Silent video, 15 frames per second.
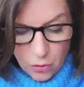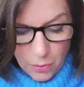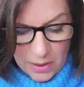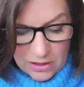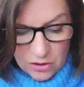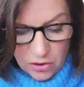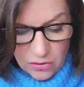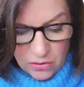your
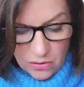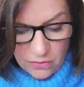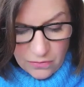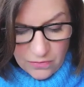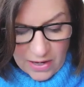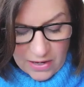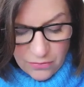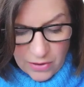pictures or
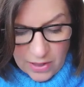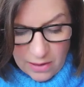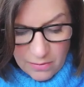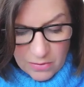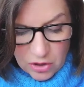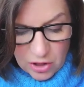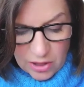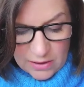favorite
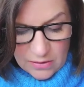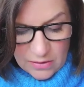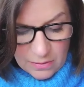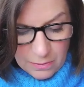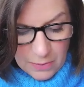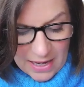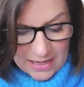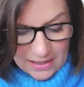images,
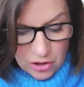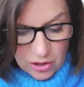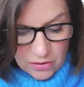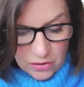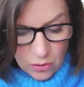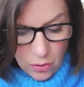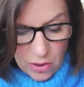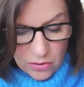
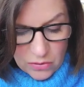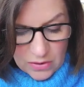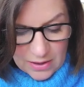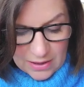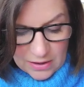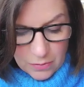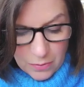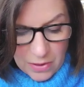pages, quotes,
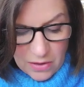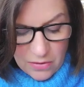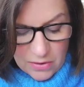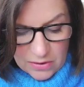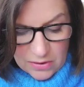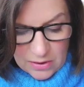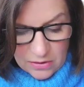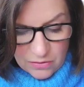and
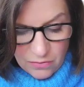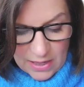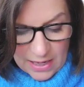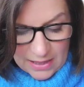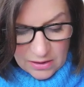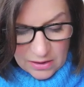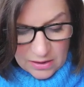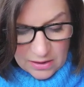experiences
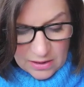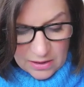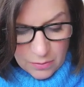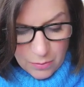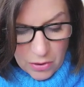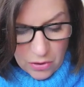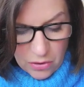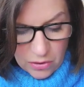related to this
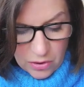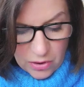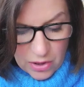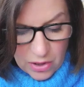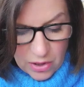book